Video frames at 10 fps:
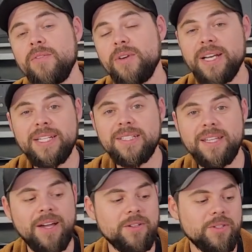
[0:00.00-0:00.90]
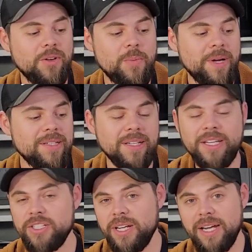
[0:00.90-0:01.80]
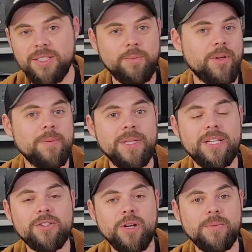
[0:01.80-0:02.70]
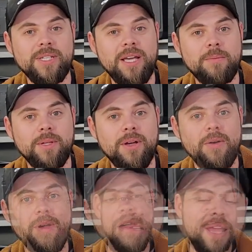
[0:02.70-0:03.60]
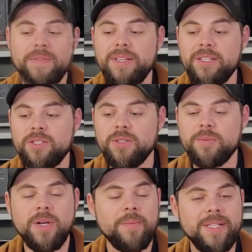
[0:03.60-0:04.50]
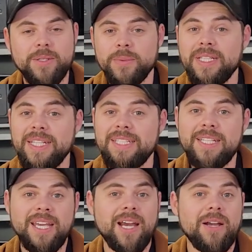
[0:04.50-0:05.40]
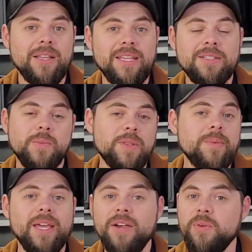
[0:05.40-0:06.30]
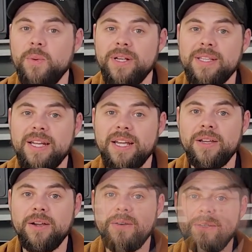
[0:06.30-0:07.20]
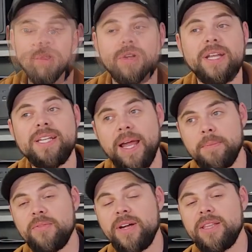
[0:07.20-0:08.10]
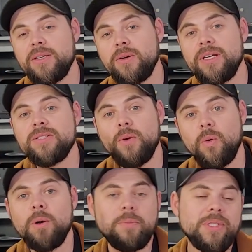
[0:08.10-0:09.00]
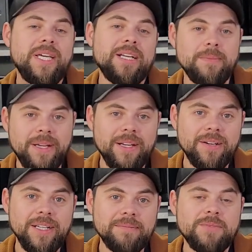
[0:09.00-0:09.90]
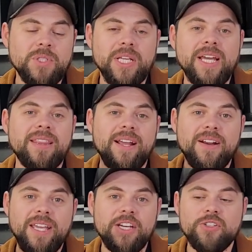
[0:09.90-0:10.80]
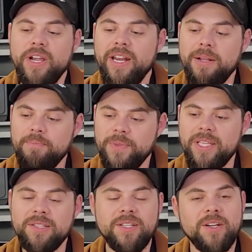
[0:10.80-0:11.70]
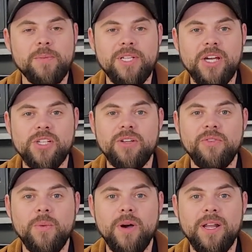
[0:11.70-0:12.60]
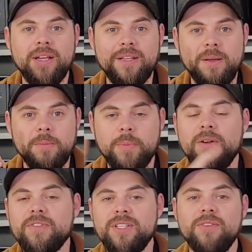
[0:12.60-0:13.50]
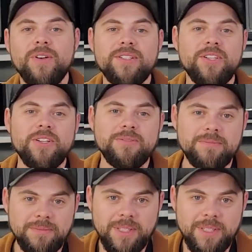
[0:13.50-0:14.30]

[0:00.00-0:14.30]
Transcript: For any discounts or coupons I can get you guys, I'll put them in the description down below. Having these so small makes it really easy to carry these with me everywhere that I go, whether I need to amplify the noise or protect my hearing. So get out there, get training, get this hearing protection if you want it prepare for self-rescue.